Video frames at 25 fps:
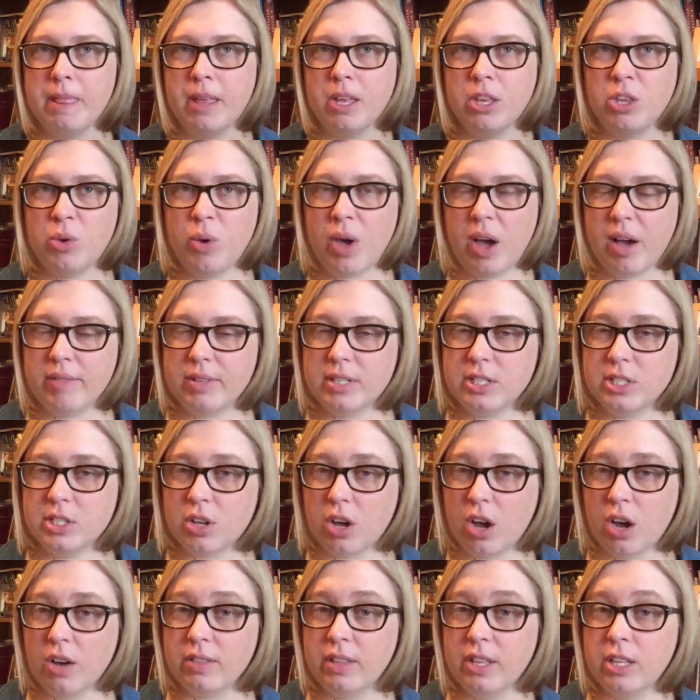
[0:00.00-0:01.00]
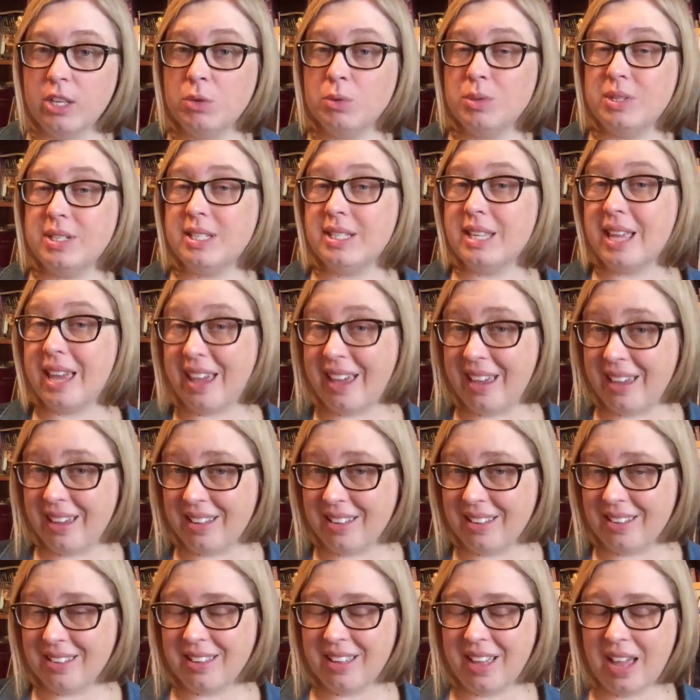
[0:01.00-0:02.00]
you have a song that you
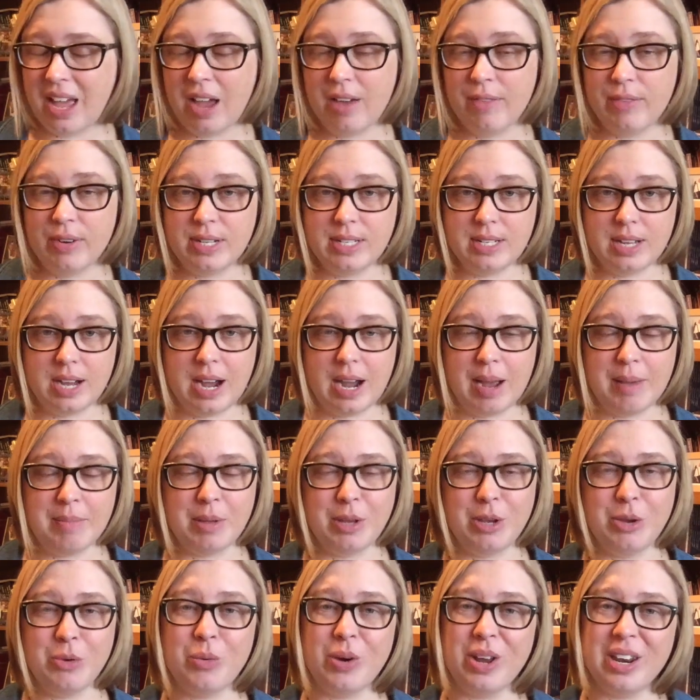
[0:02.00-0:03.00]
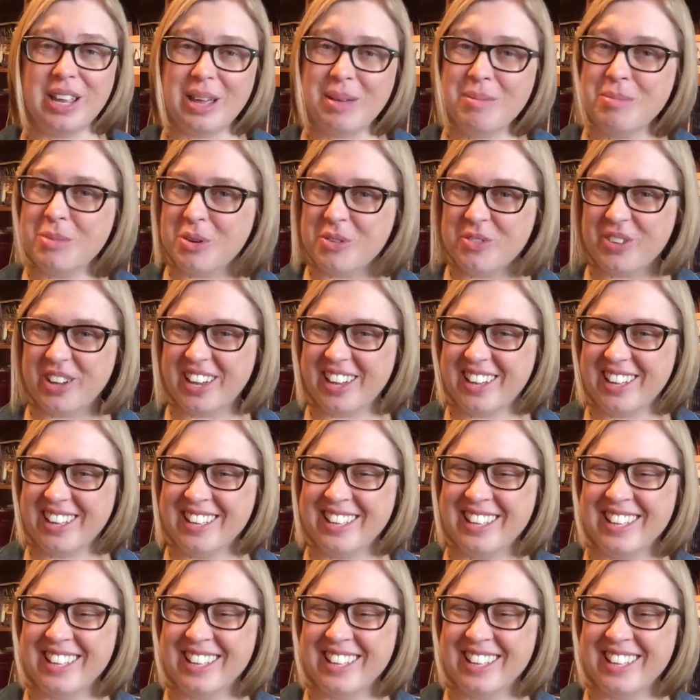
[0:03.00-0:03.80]
sing every time that you want to get moving.